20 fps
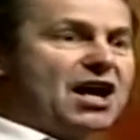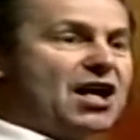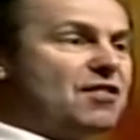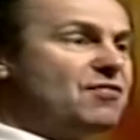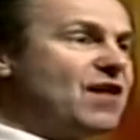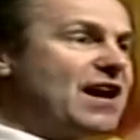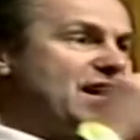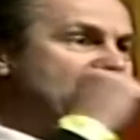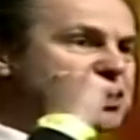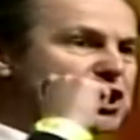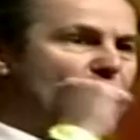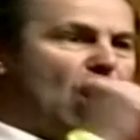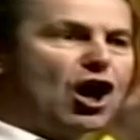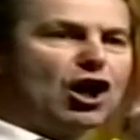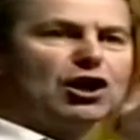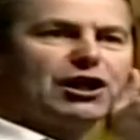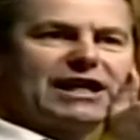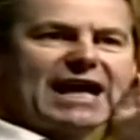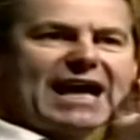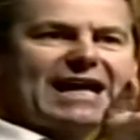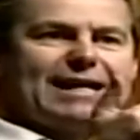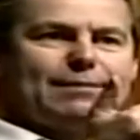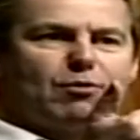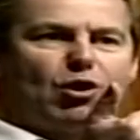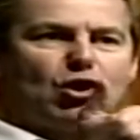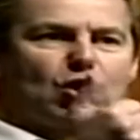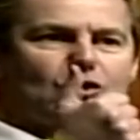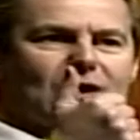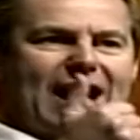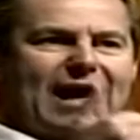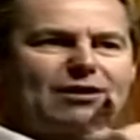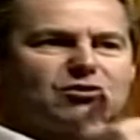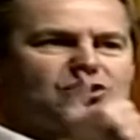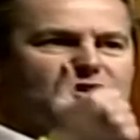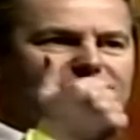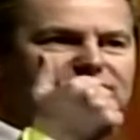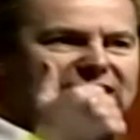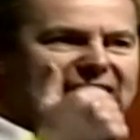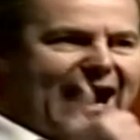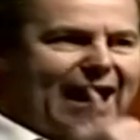They can't get him on grounds
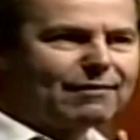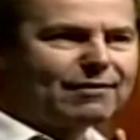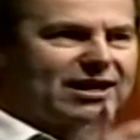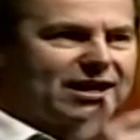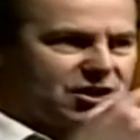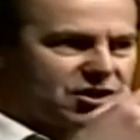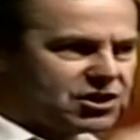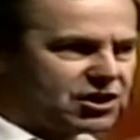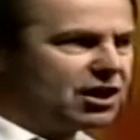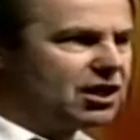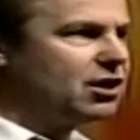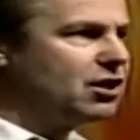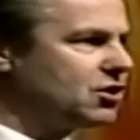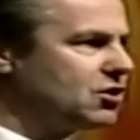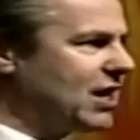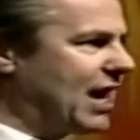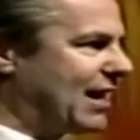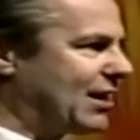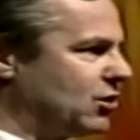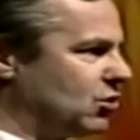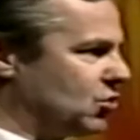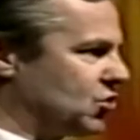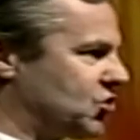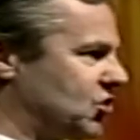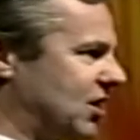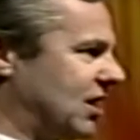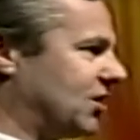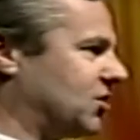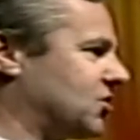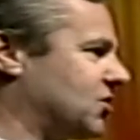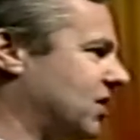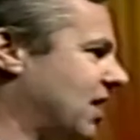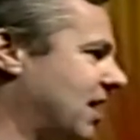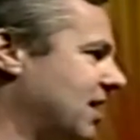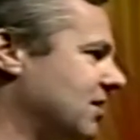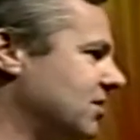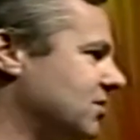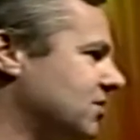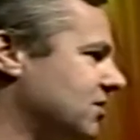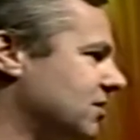of character, Daniel 6
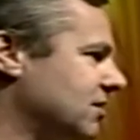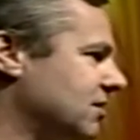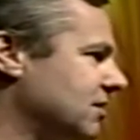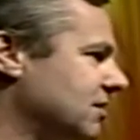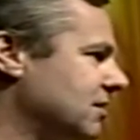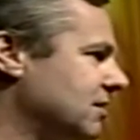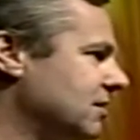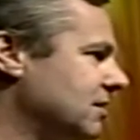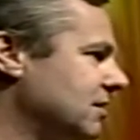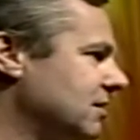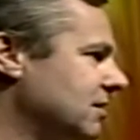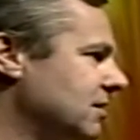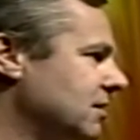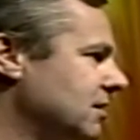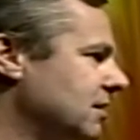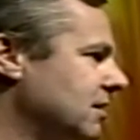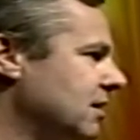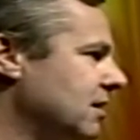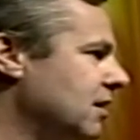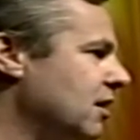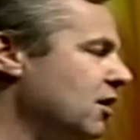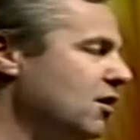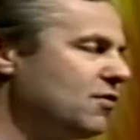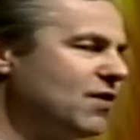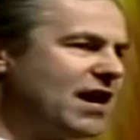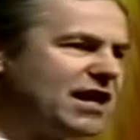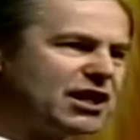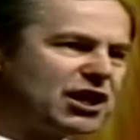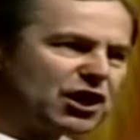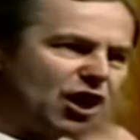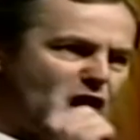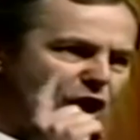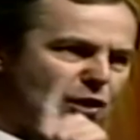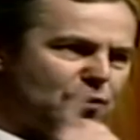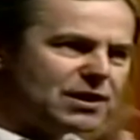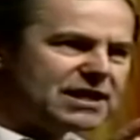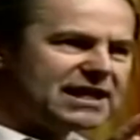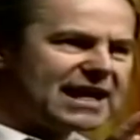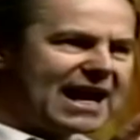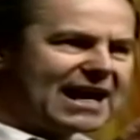says. They can
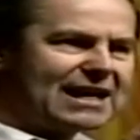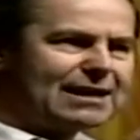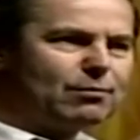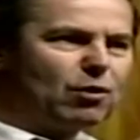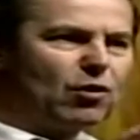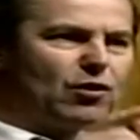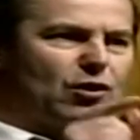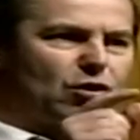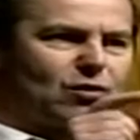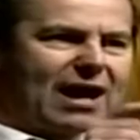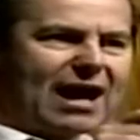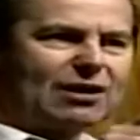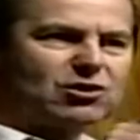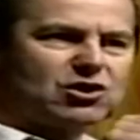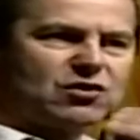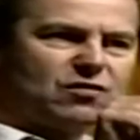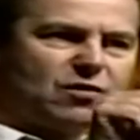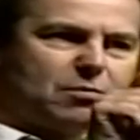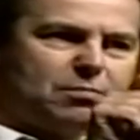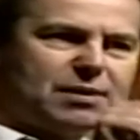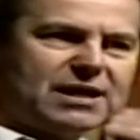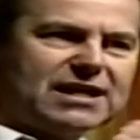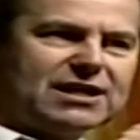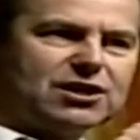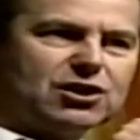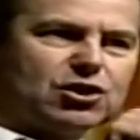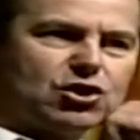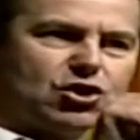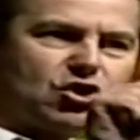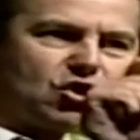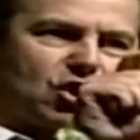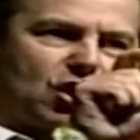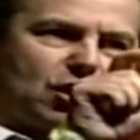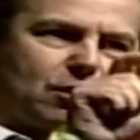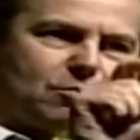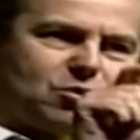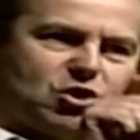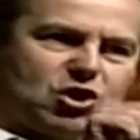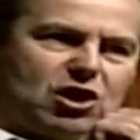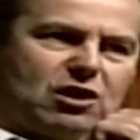only get him on the grounds of obedience and
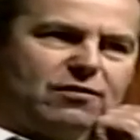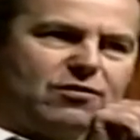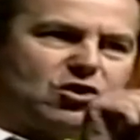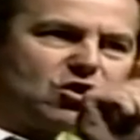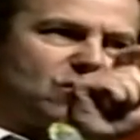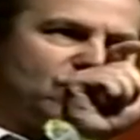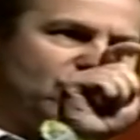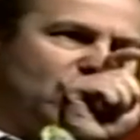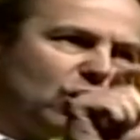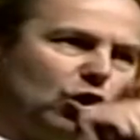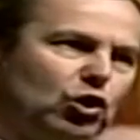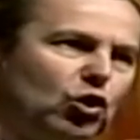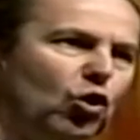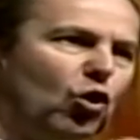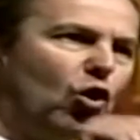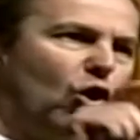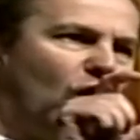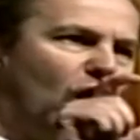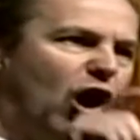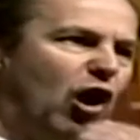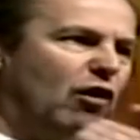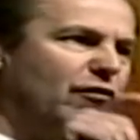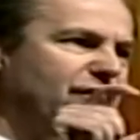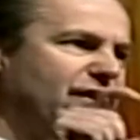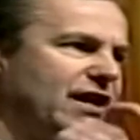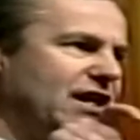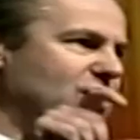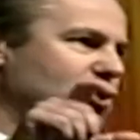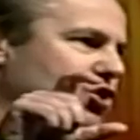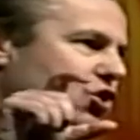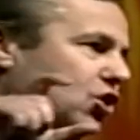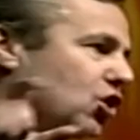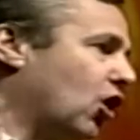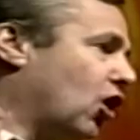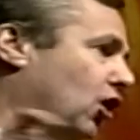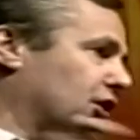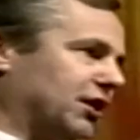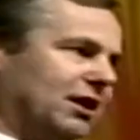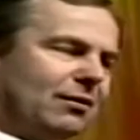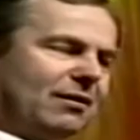observance of the law of his
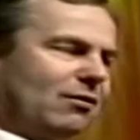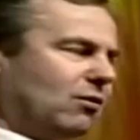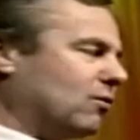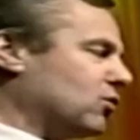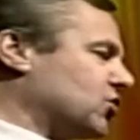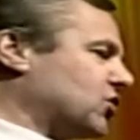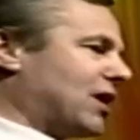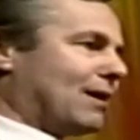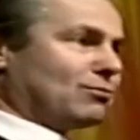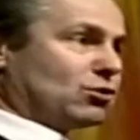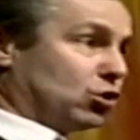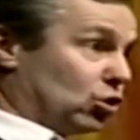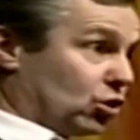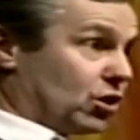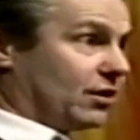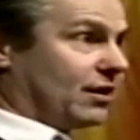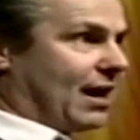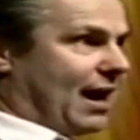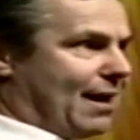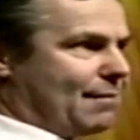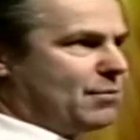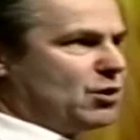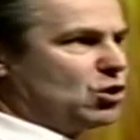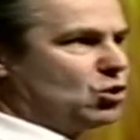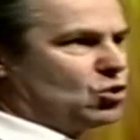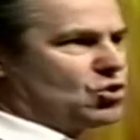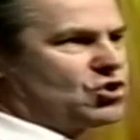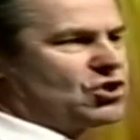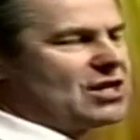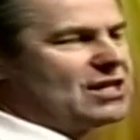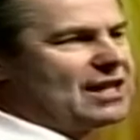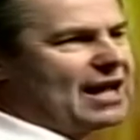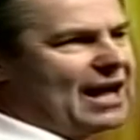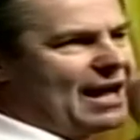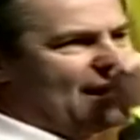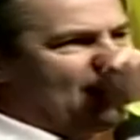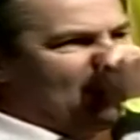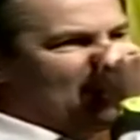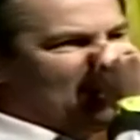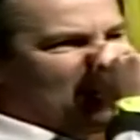God. Now, we don't have time to look at that, but you'll see
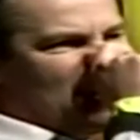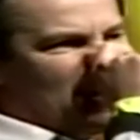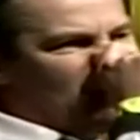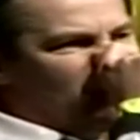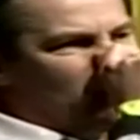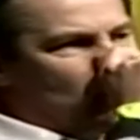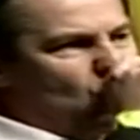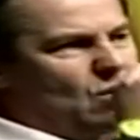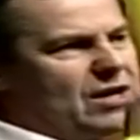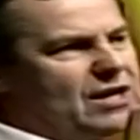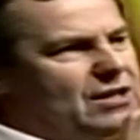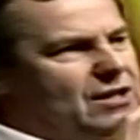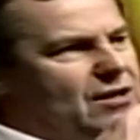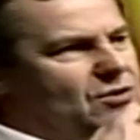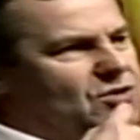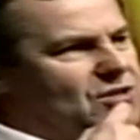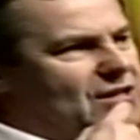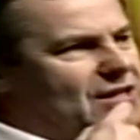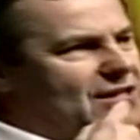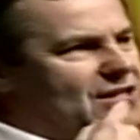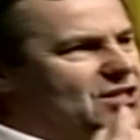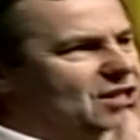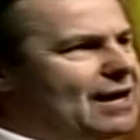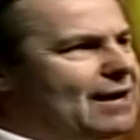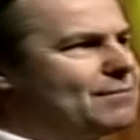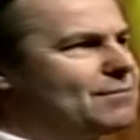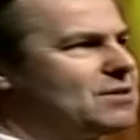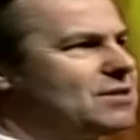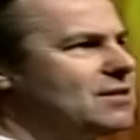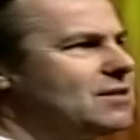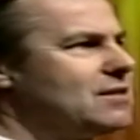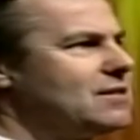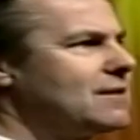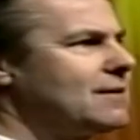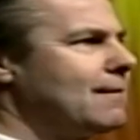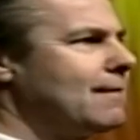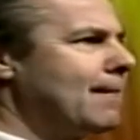that if you read those early chapters.